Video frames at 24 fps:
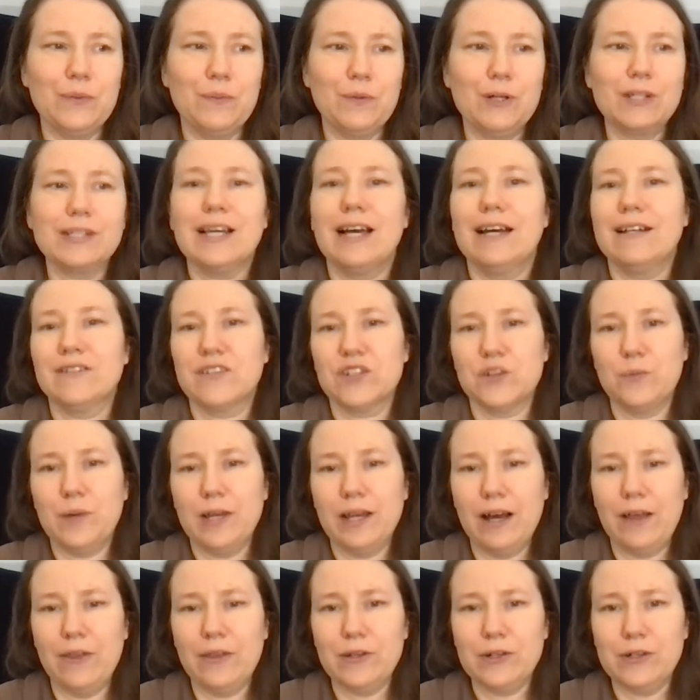pretend to be
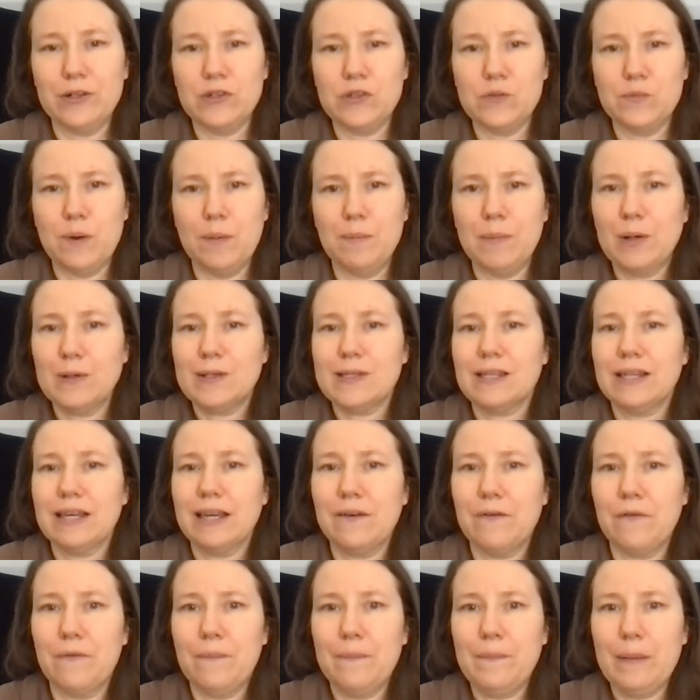others, but mostly
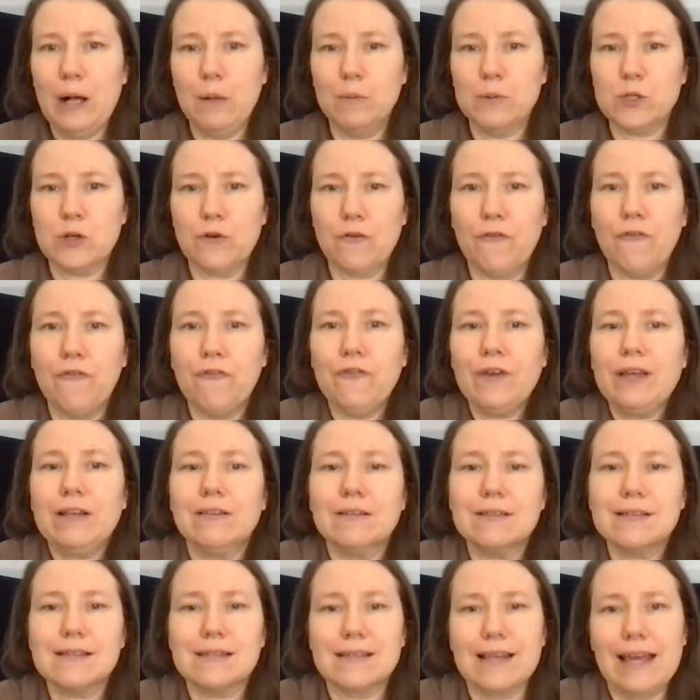it helps her
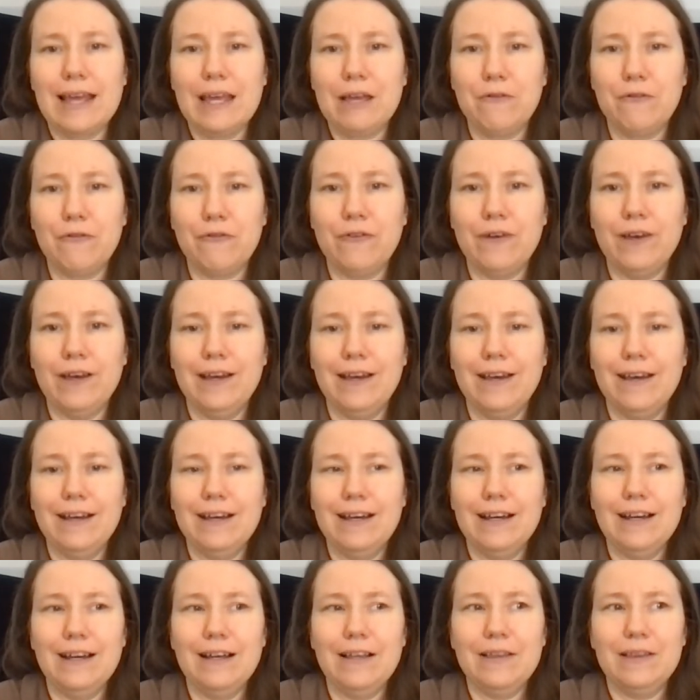feel safe,
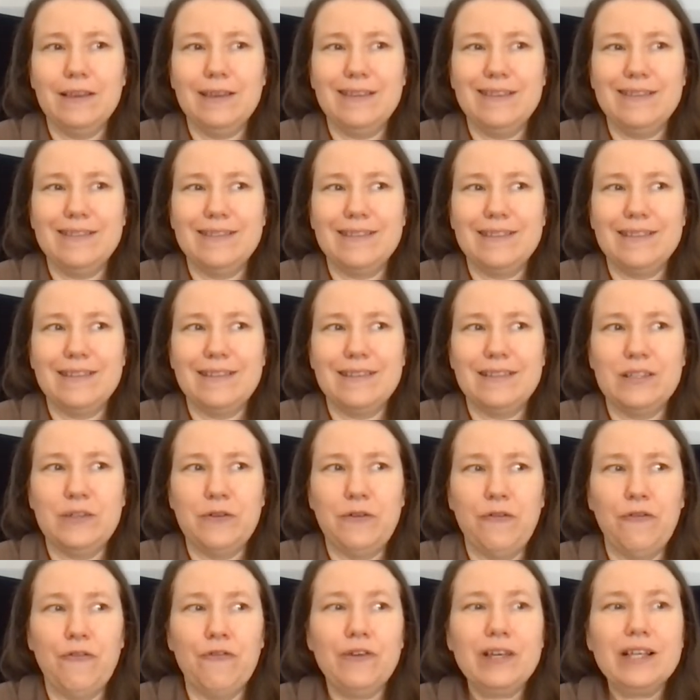to
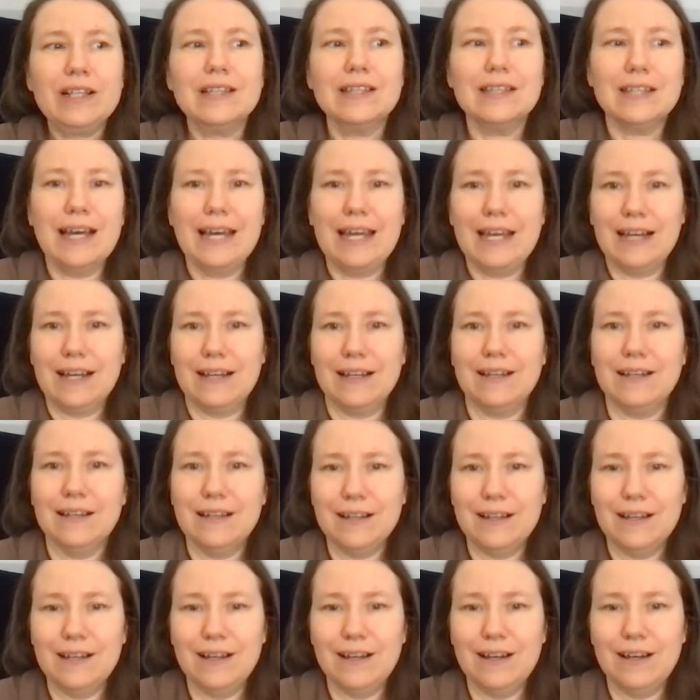feel like
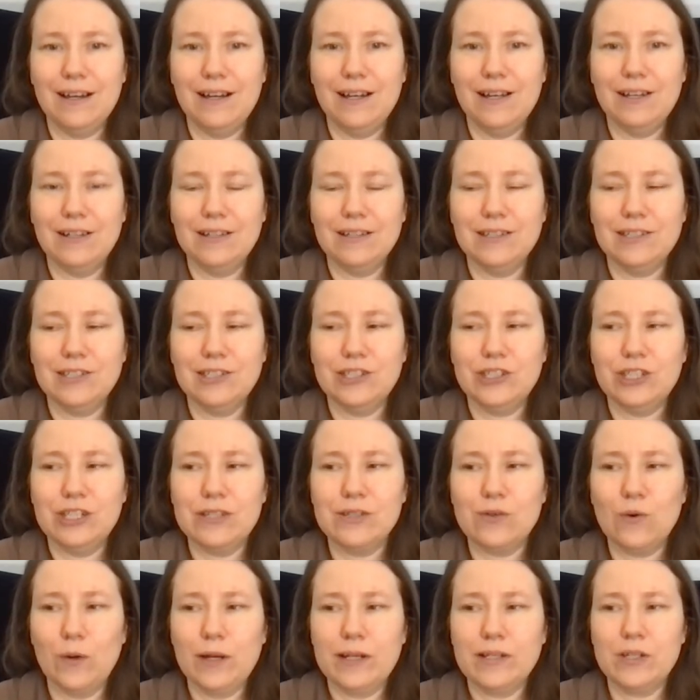she's
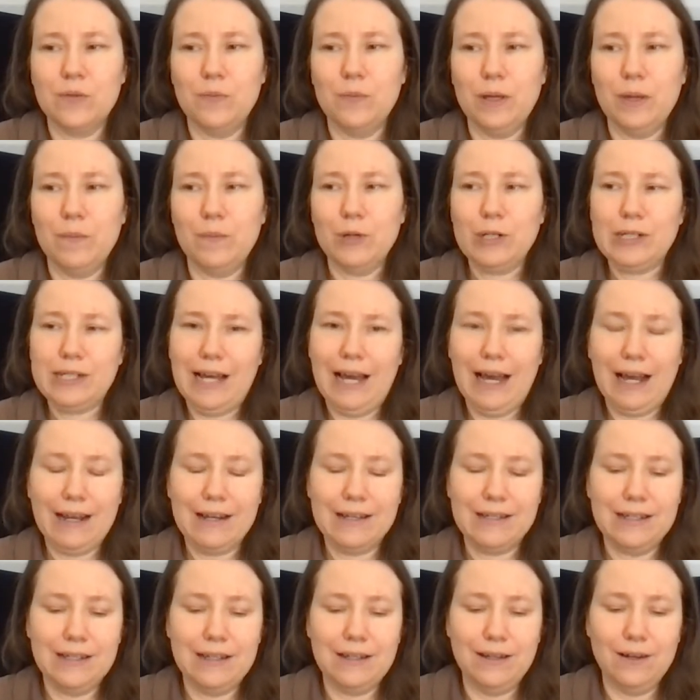going to be
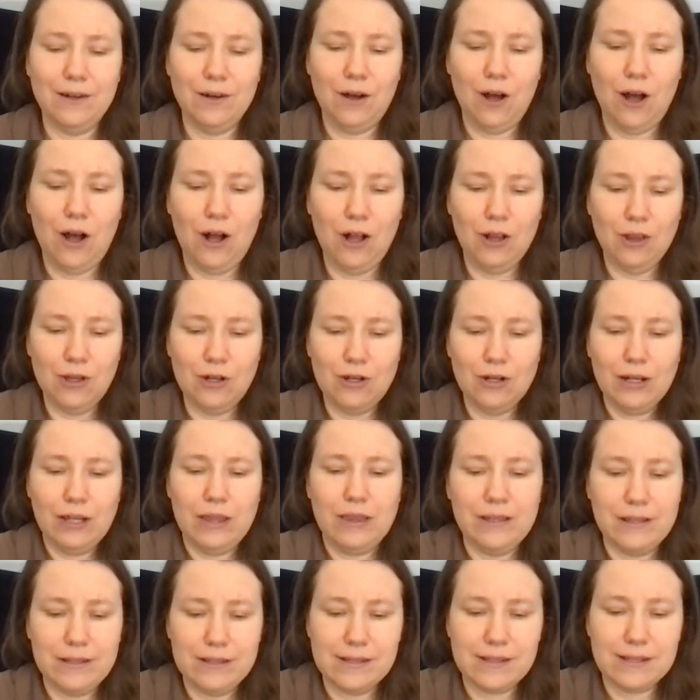protected along
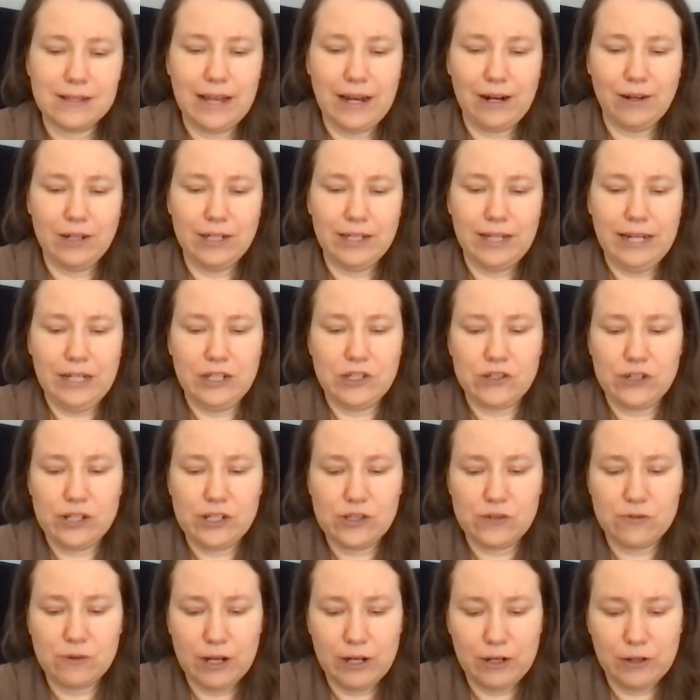this scary,
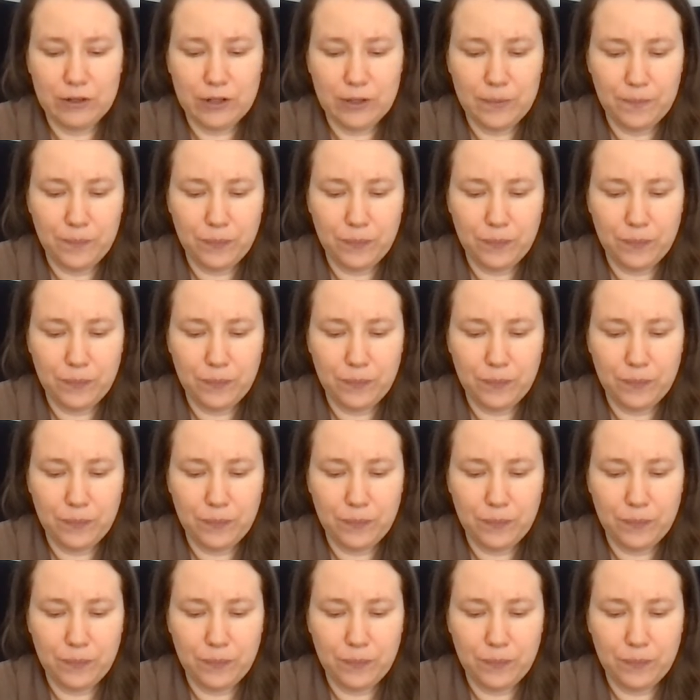dangerous road.